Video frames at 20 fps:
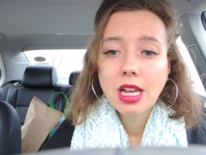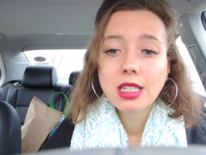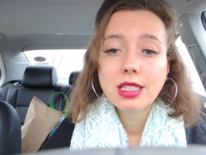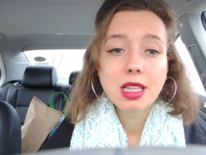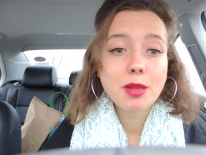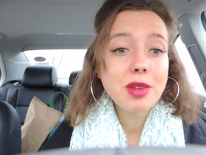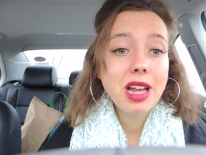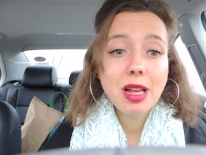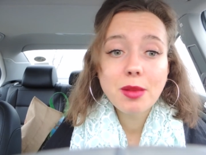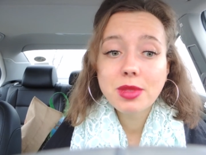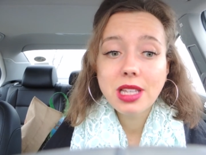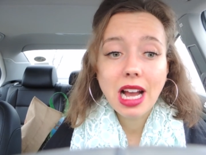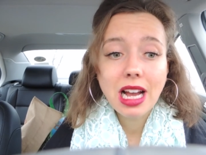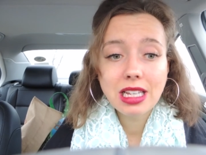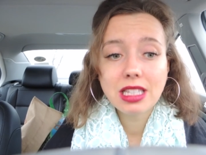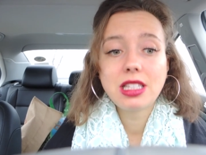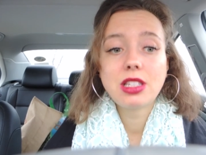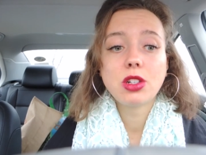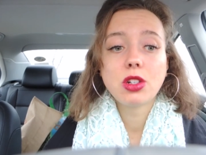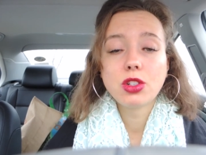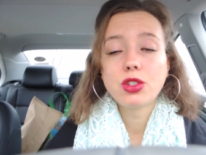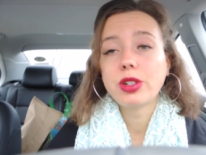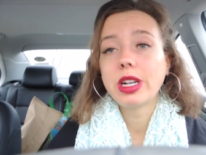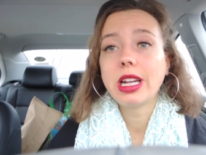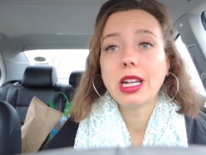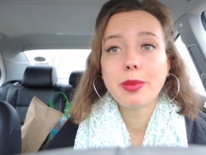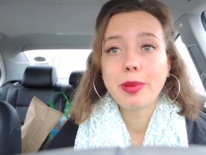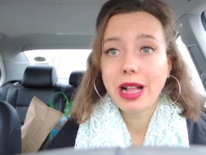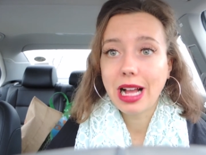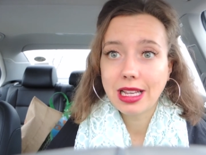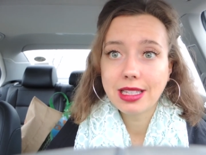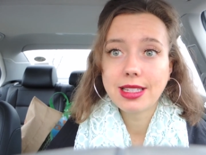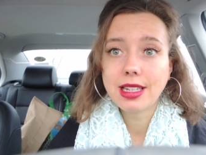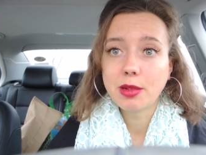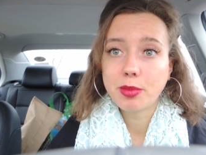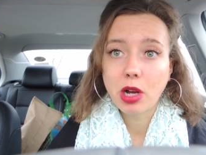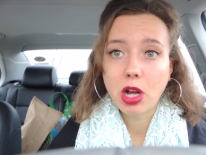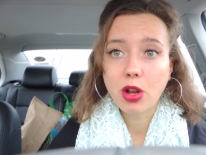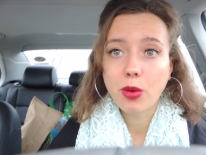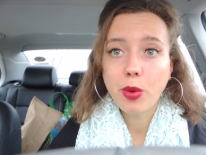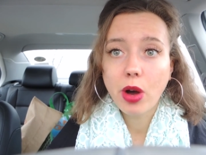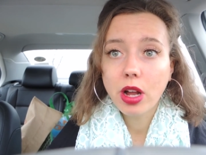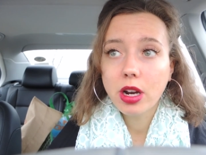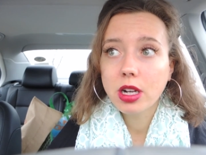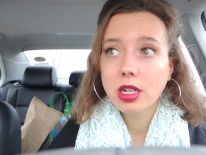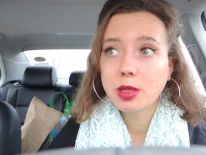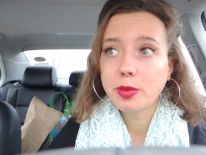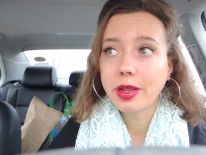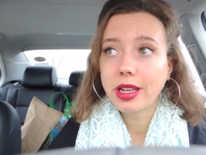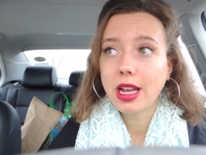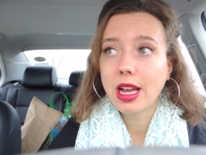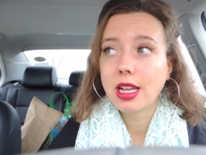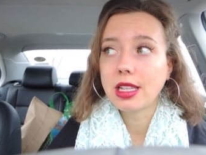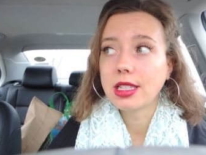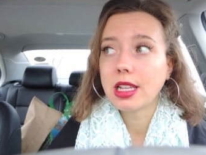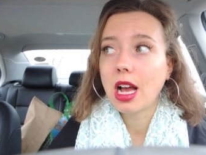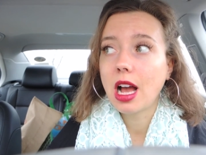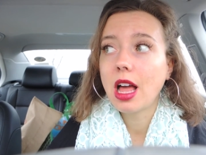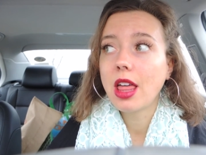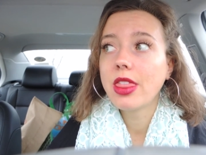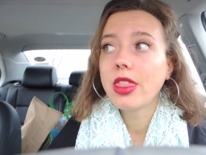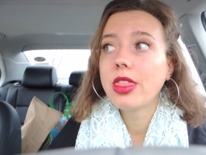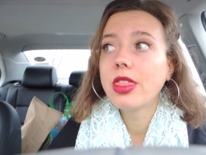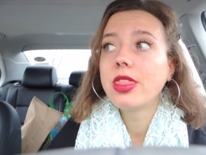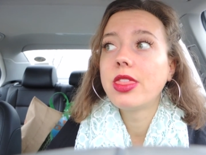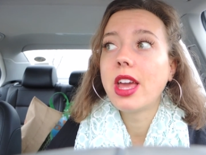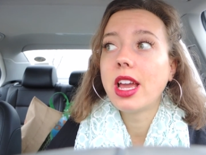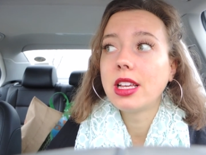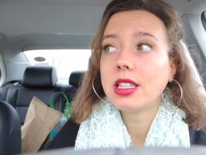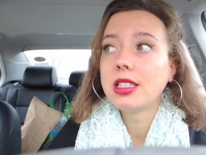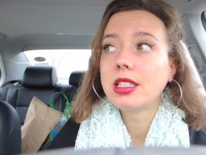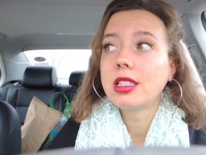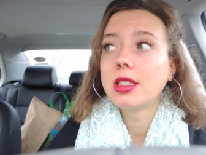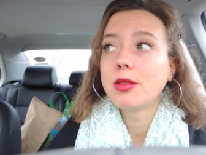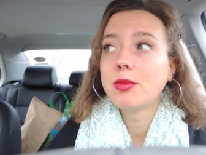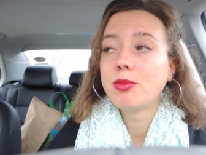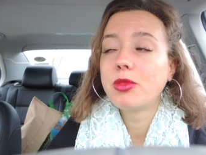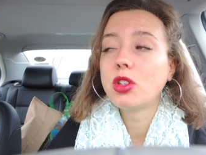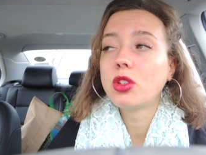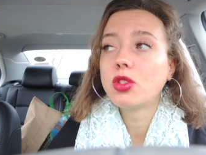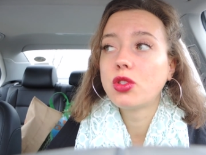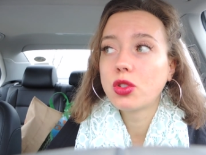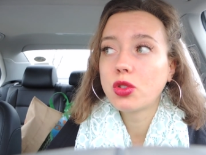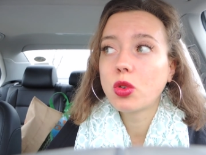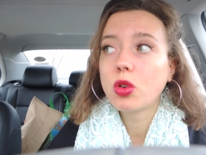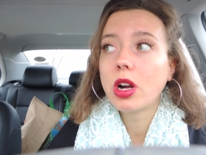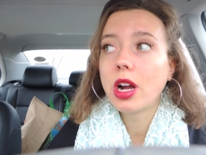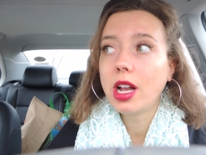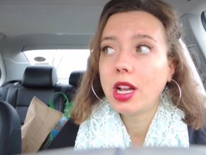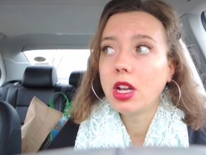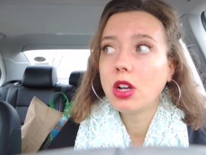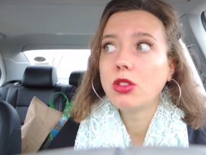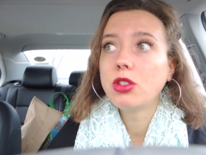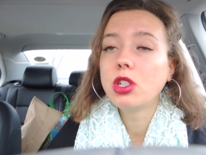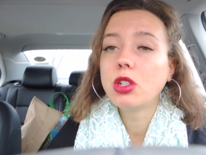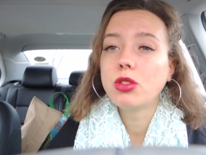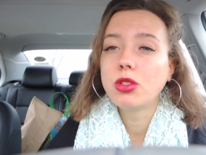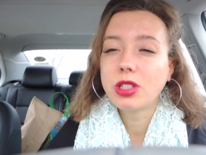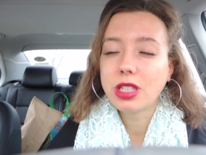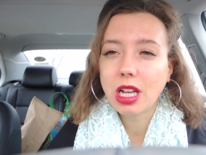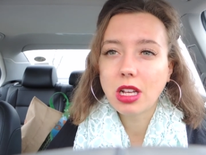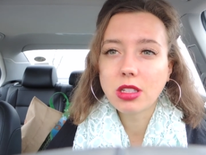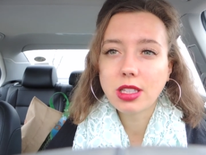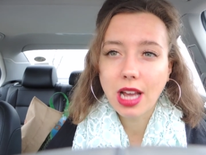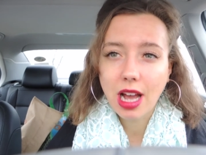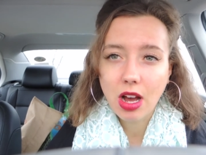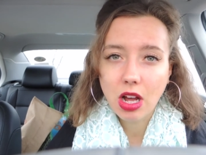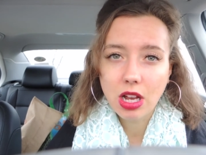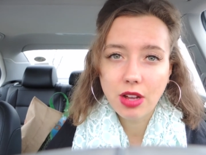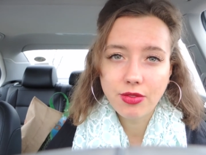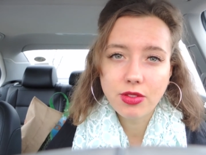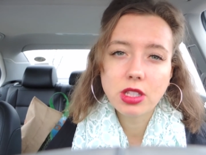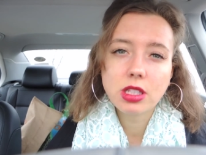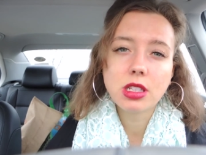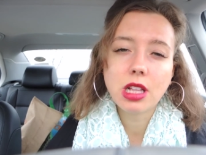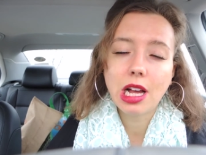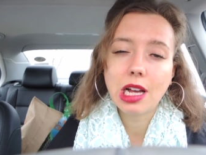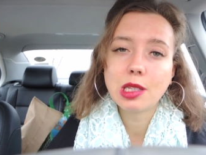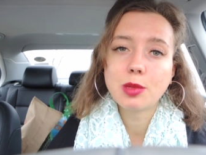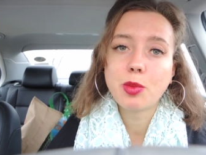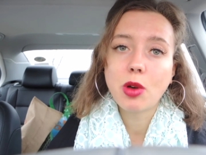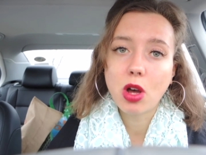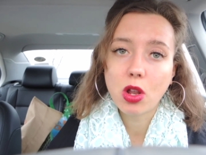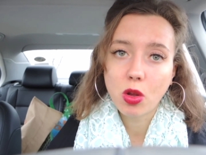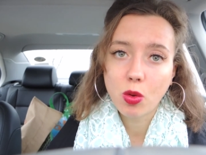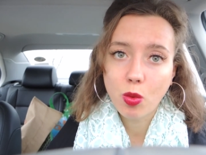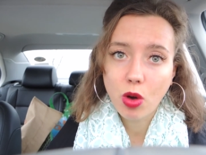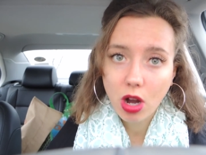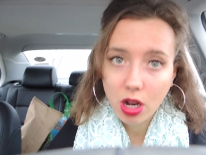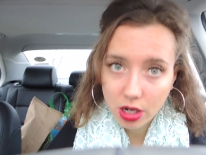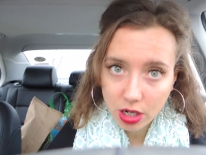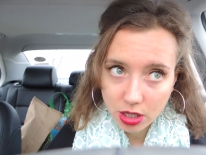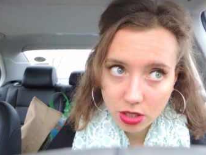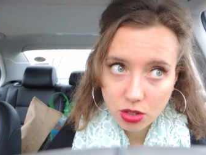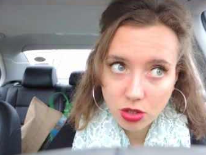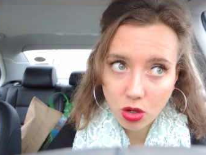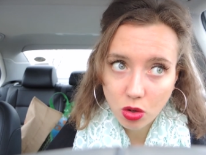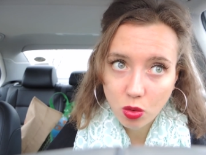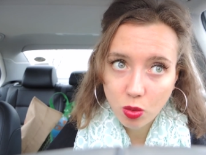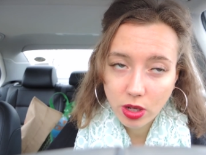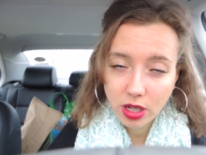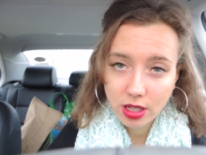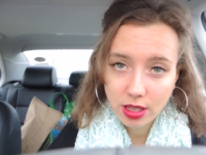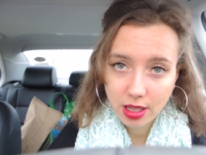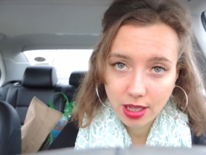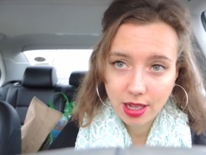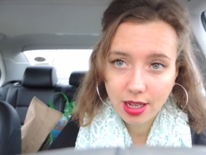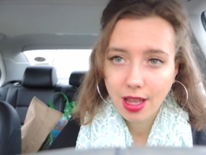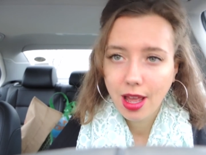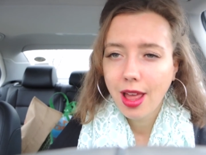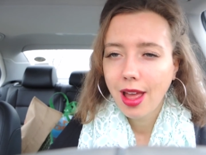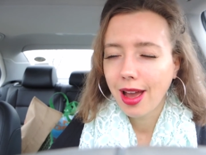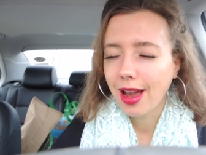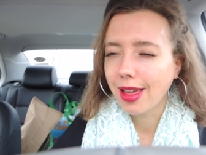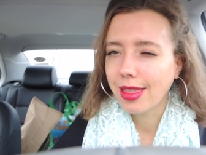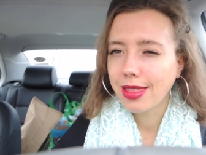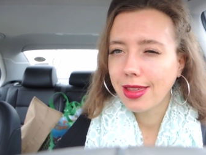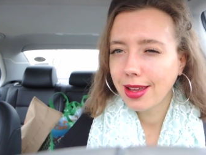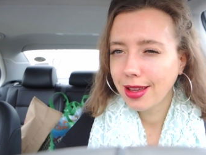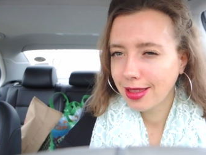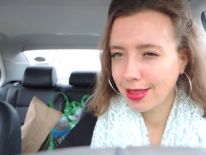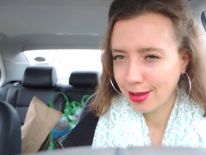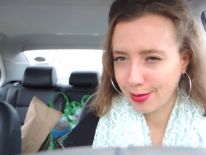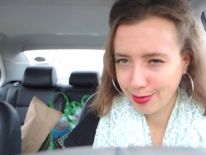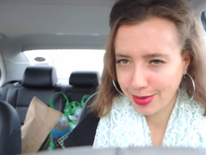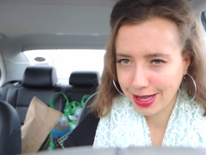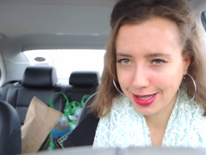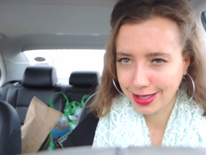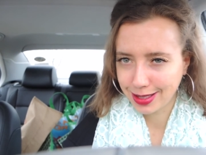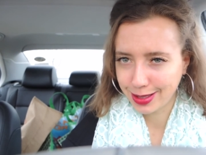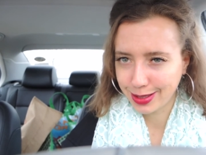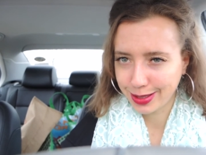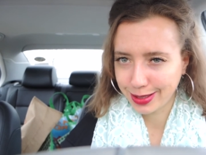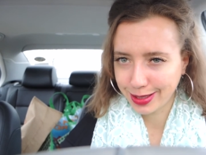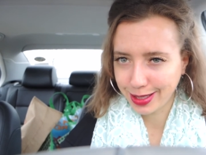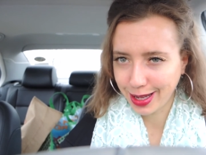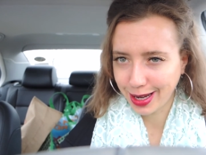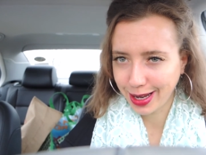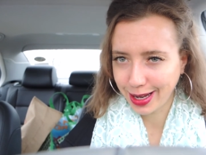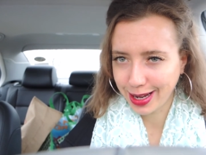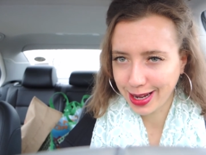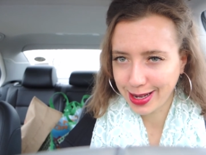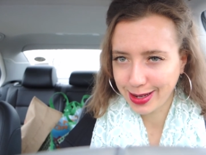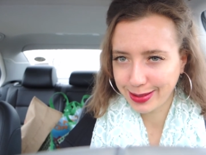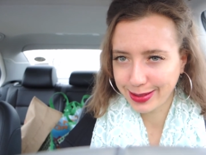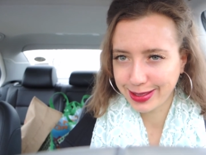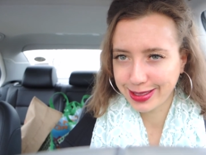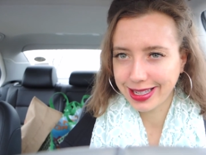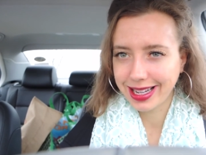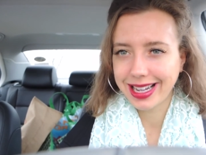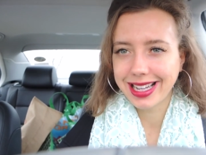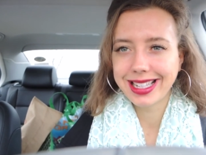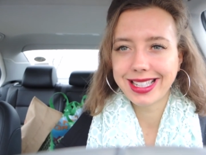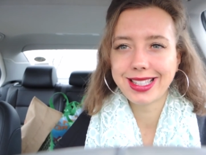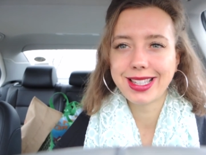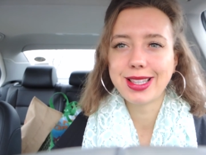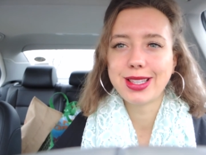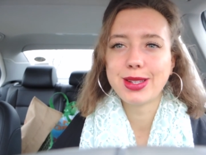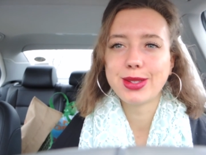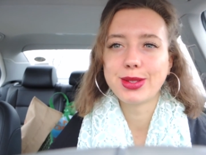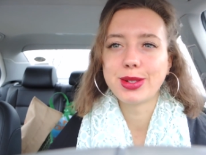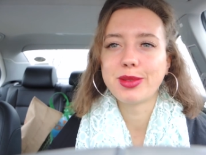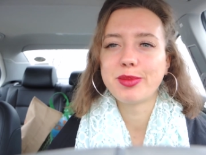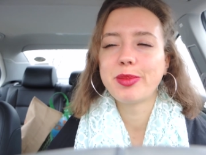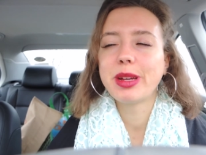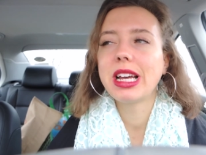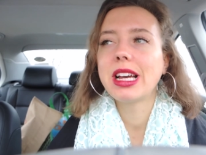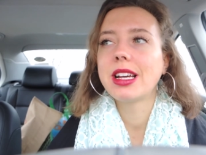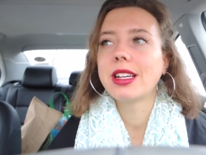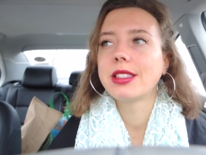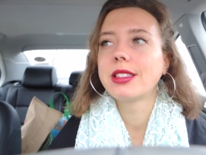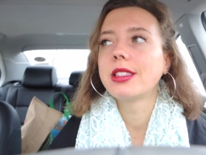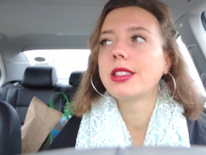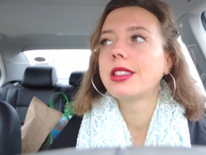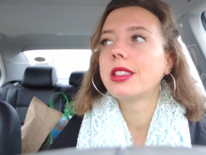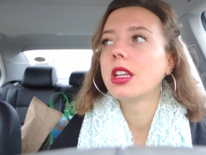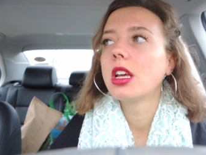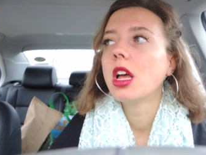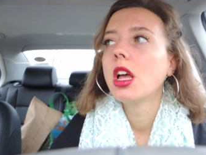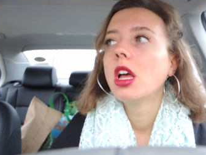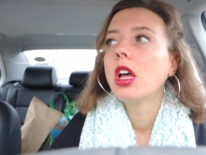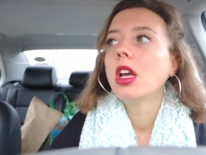Sometimes I still drink plastic bottled waters because the store I go to sells out of these glass bottled waters so quickly. I think the message is getting out, you guys, that those are best.